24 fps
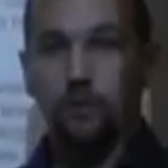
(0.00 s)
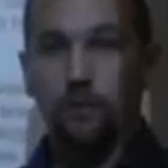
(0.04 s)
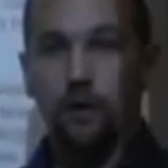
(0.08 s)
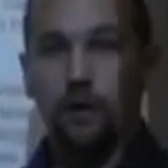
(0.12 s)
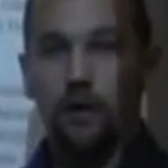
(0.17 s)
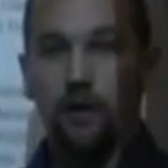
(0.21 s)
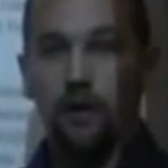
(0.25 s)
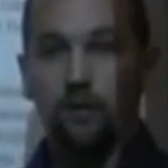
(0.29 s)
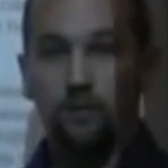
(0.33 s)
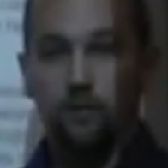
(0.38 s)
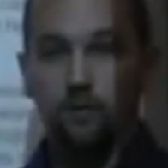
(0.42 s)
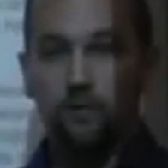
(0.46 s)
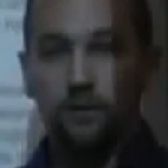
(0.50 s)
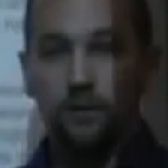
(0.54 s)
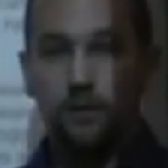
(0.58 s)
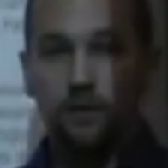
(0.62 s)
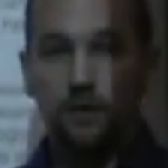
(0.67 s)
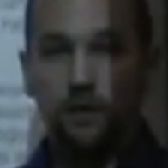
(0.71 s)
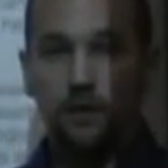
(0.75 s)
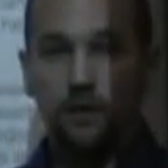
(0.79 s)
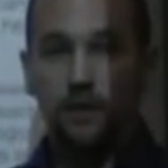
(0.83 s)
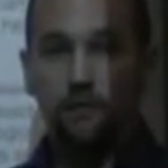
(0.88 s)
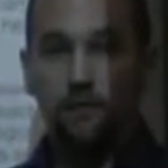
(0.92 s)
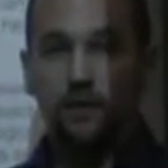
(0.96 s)

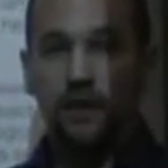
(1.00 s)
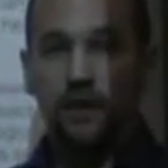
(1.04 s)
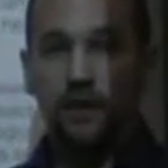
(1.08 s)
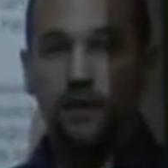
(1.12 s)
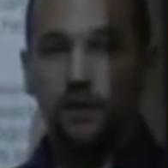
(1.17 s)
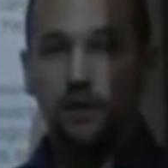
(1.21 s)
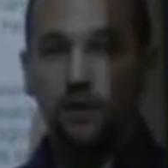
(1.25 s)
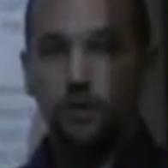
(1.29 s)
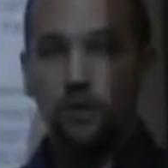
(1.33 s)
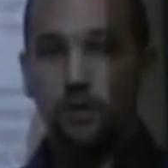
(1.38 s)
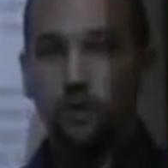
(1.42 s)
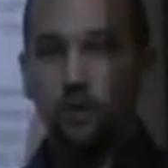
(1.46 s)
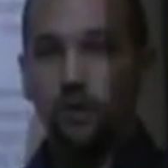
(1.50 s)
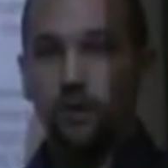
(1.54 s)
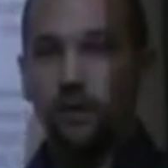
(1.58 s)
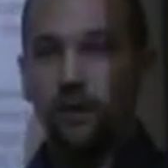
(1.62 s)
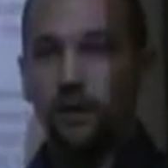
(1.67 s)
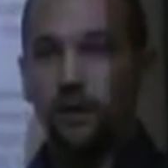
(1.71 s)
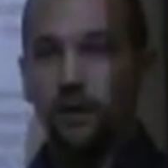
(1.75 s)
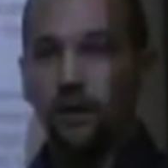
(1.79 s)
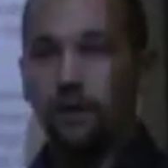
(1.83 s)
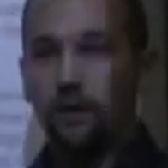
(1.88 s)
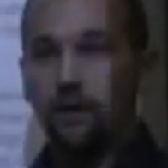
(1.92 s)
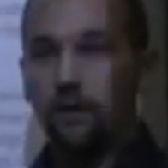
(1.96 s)
problems and making sure
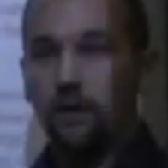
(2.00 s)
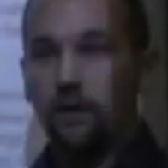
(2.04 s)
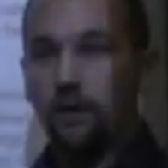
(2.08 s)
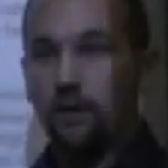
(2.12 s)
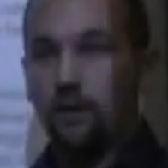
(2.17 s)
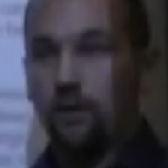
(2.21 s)
that